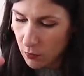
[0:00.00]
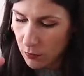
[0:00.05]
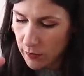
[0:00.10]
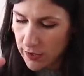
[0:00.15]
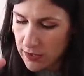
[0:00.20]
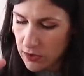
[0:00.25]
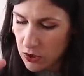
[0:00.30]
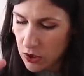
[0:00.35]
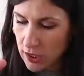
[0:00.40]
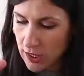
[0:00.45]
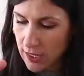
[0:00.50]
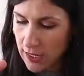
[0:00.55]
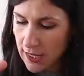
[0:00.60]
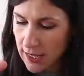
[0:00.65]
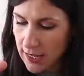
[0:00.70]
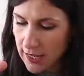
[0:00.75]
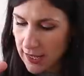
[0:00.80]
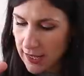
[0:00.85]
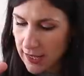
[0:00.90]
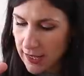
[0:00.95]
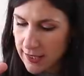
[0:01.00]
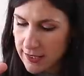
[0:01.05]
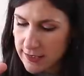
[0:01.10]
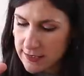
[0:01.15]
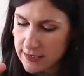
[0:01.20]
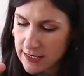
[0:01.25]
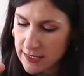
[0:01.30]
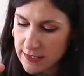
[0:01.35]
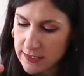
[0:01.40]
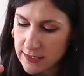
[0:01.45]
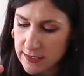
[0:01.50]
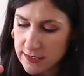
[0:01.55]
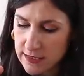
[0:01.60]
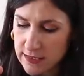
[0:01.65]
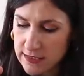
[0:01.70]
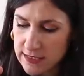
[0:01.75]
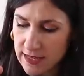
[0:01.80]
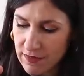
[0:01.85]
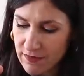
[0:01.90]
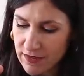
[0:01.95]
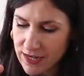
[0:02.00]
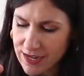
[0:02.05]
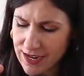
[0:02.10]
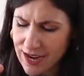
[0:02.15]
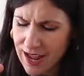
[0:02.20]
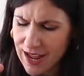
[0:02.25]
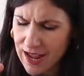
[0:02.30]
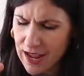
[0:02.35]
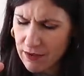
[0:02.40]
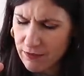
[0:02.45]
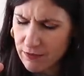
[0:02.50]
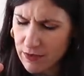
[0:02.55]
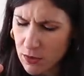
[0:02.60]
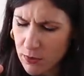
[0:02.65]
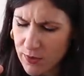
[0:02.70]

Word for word: which here it says is a seven and a half